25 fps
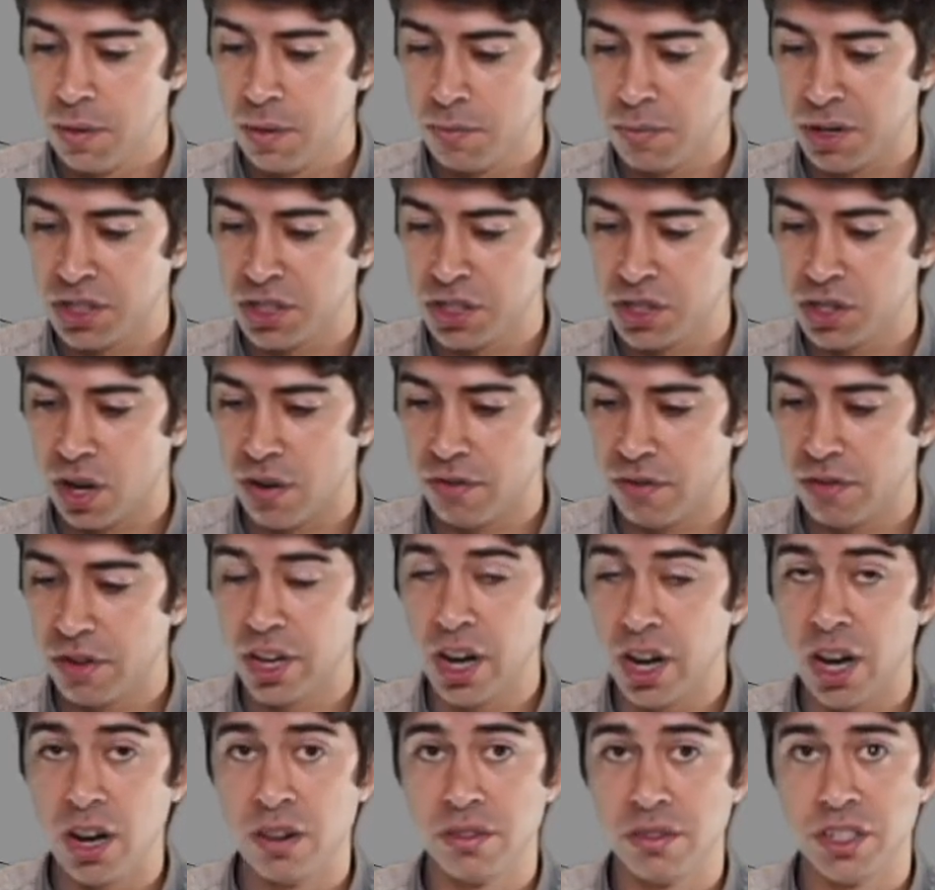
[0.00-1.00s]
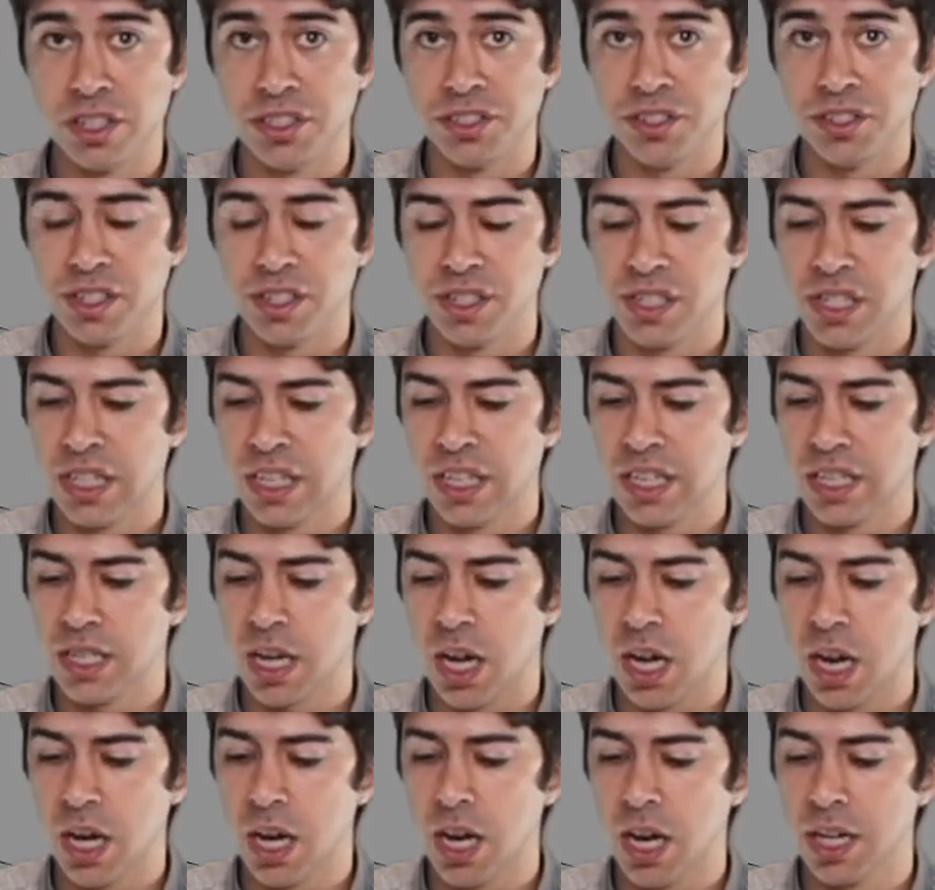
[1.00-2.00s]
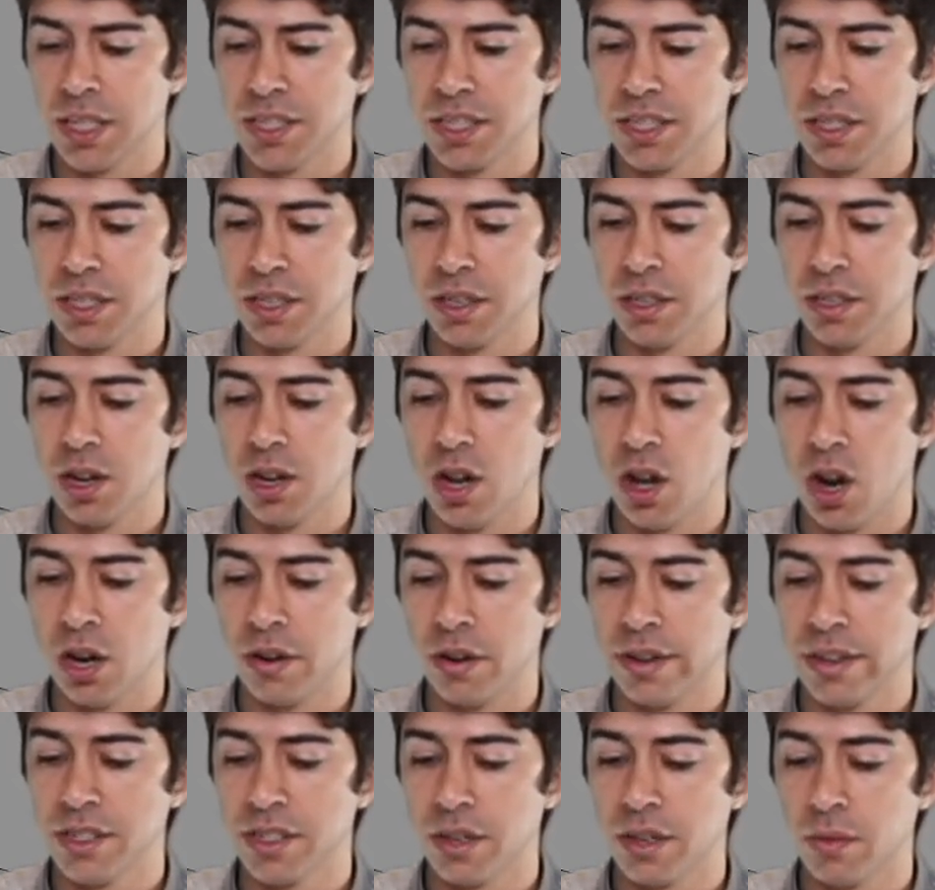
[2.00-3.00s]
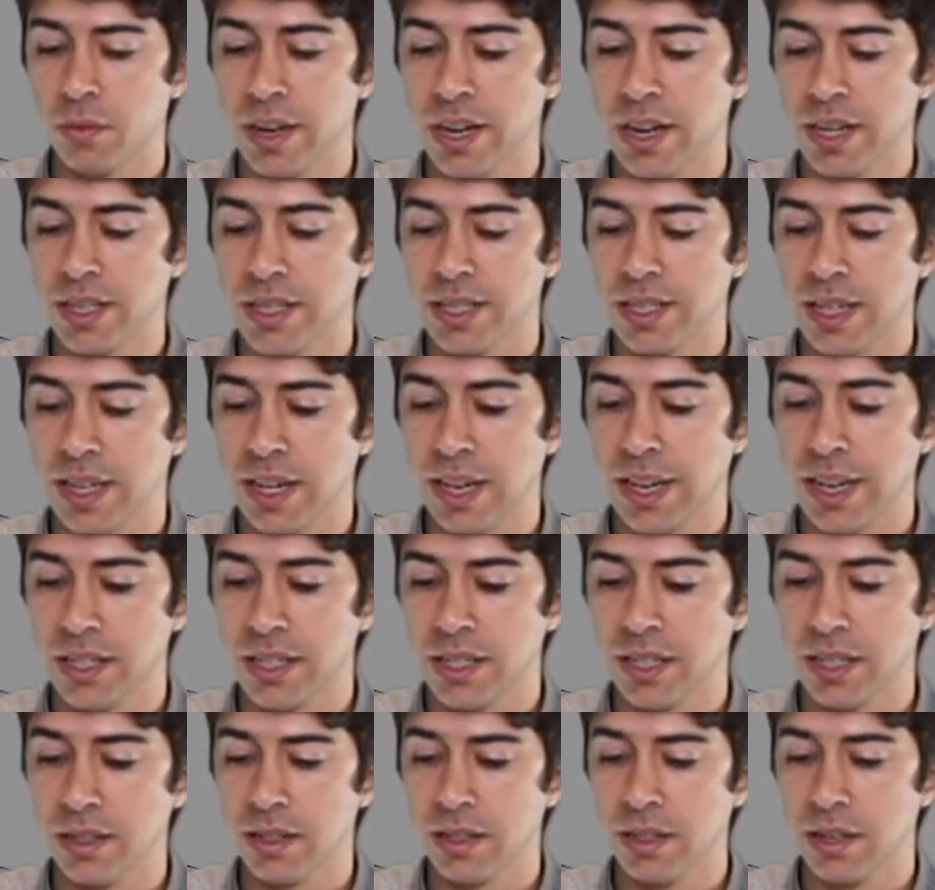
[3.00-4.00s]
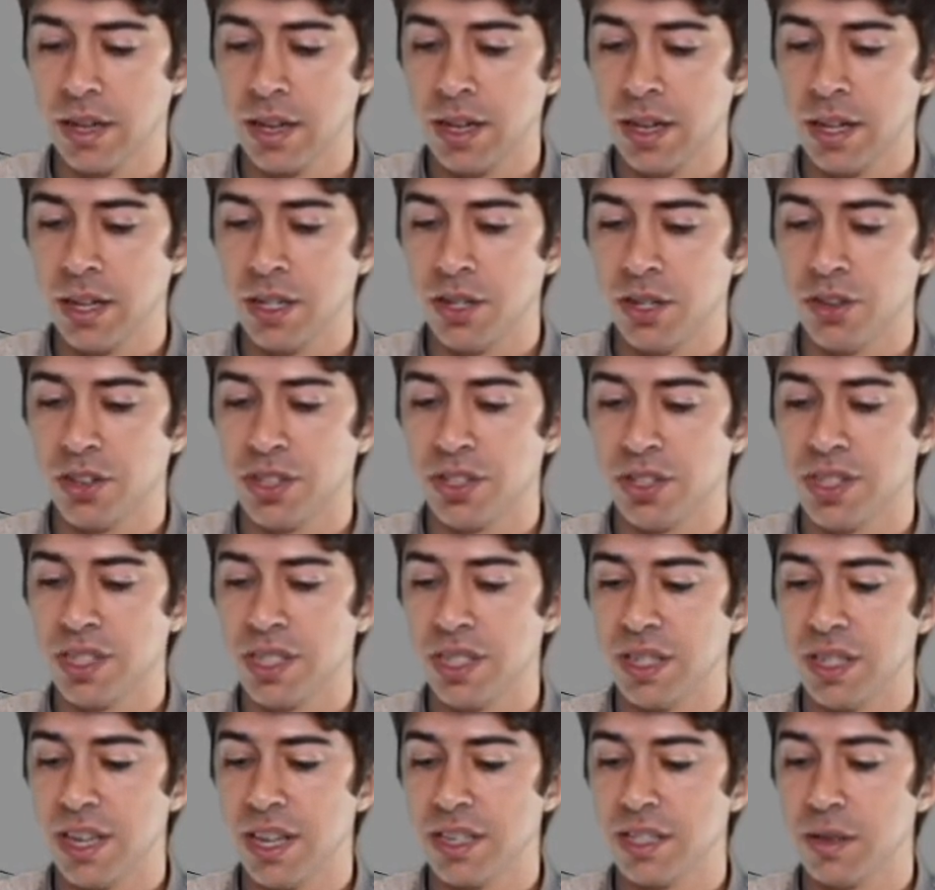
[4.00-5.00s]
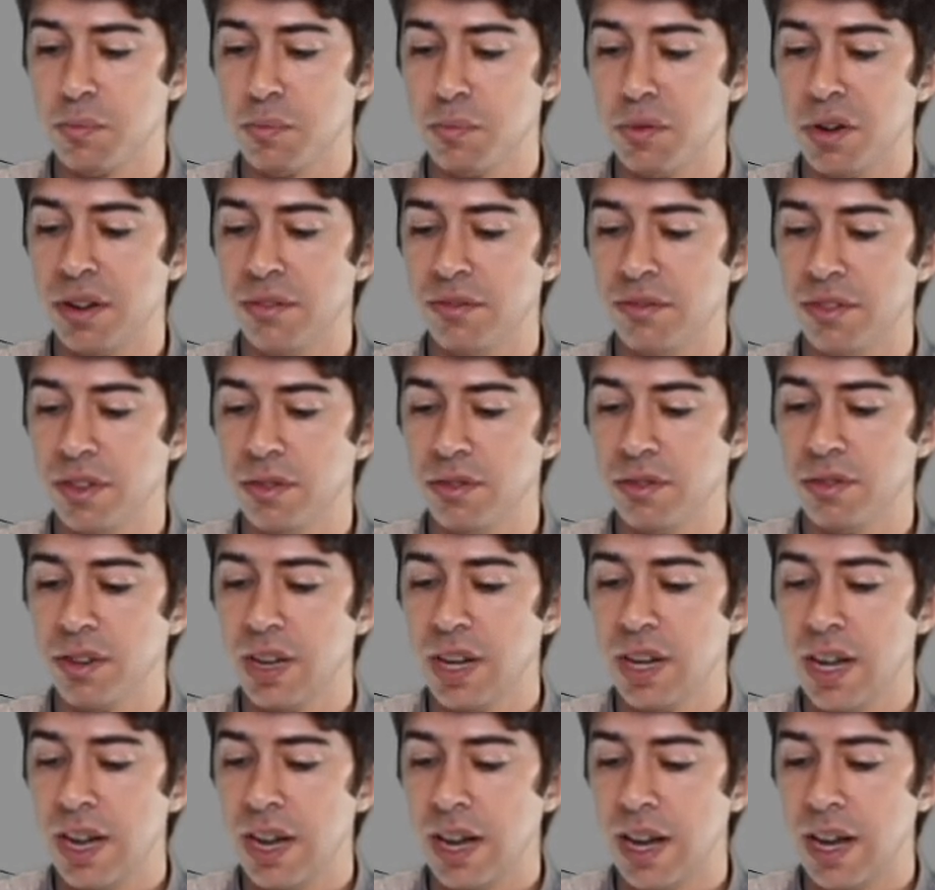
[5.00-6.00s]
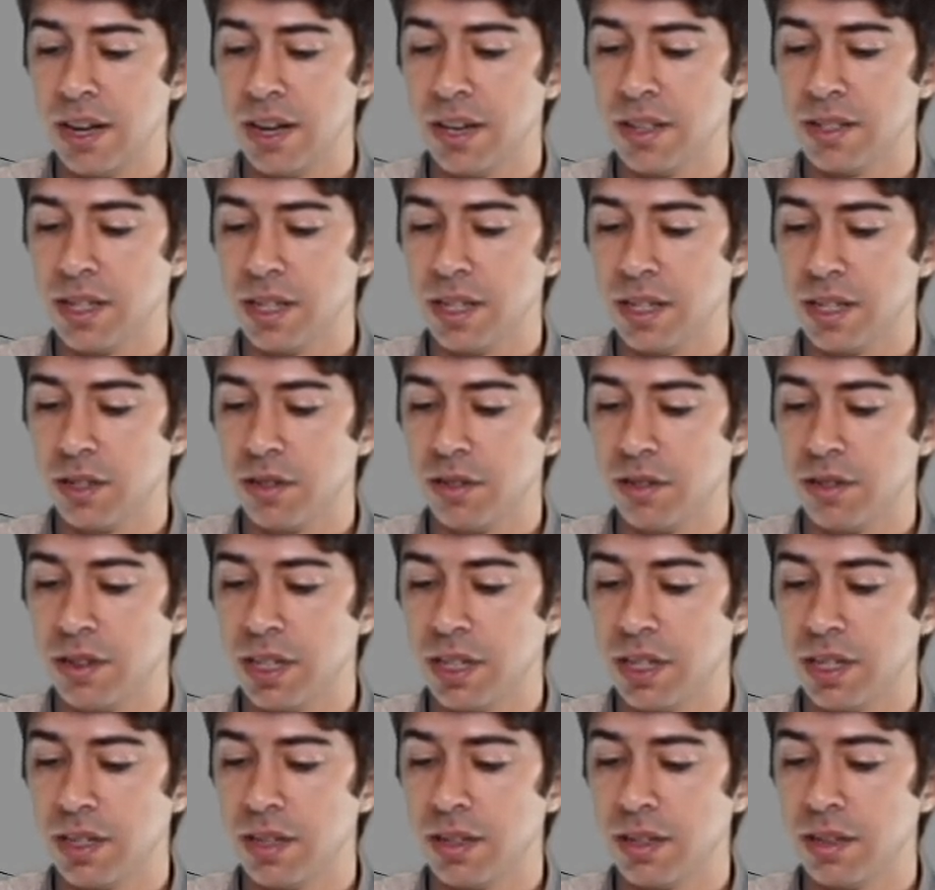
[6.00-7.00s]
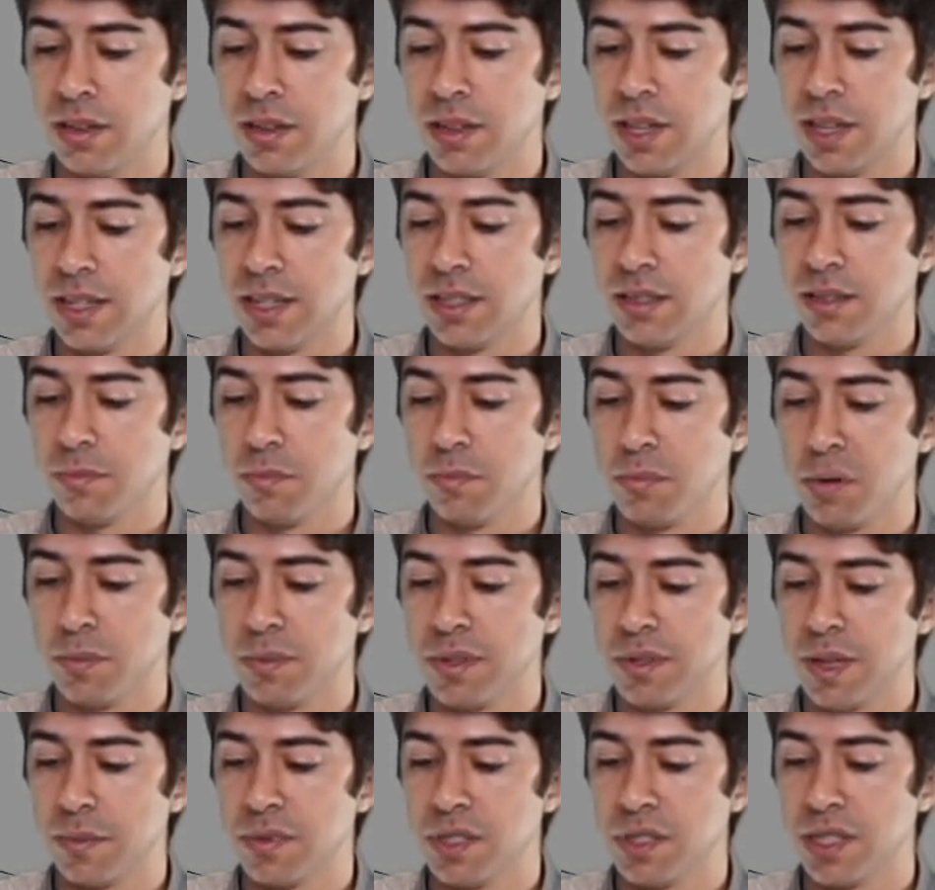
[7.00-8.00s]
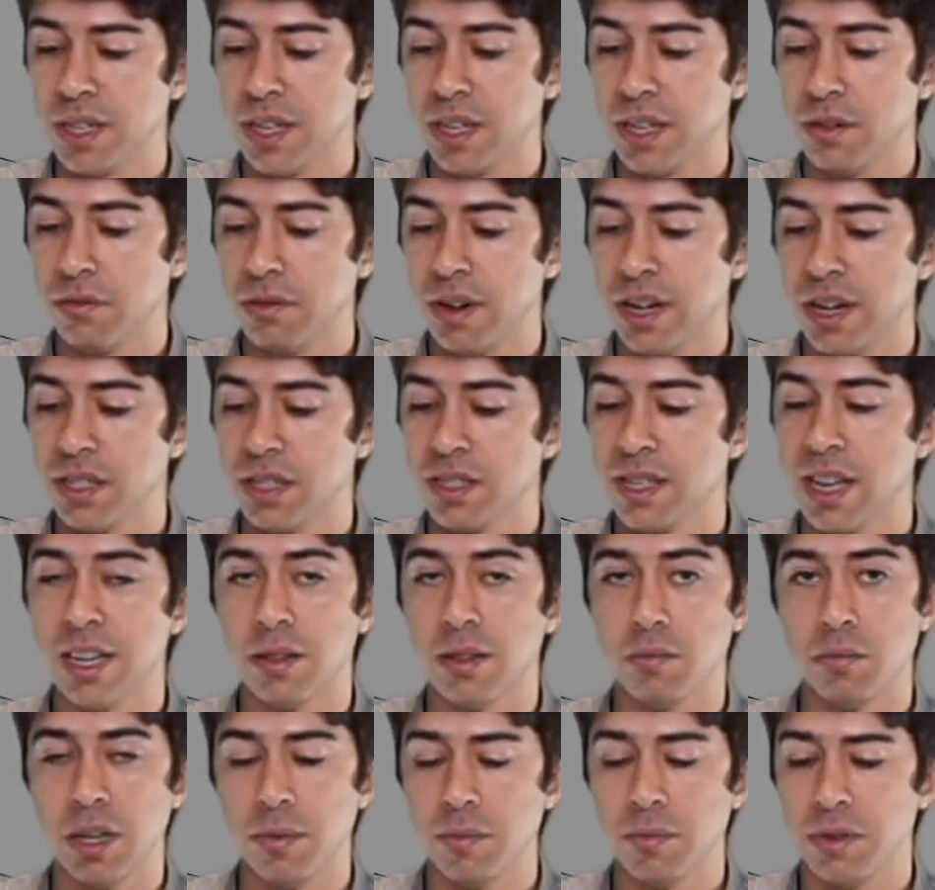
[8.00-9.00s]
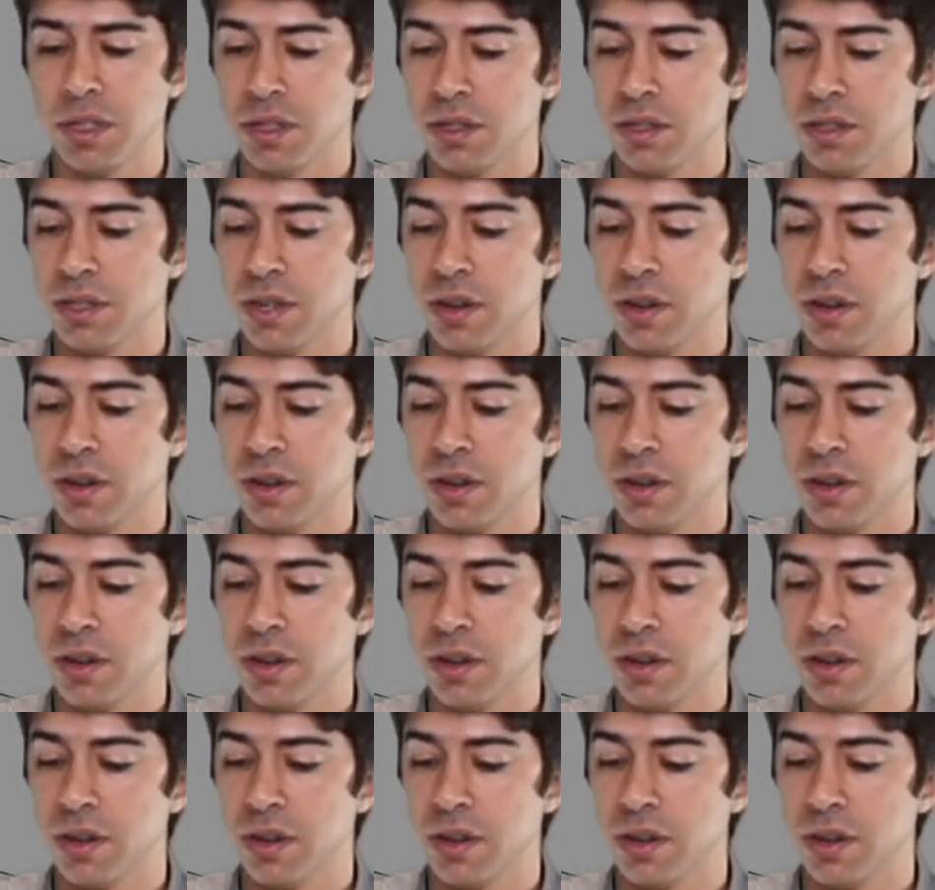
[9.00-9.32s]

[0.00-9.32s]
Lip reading: by just hovering over it, you can see it gets highlighted in orange, and when I select it, you can see there's a preview and there's a little thing that pops up saying radius 8 millimeters.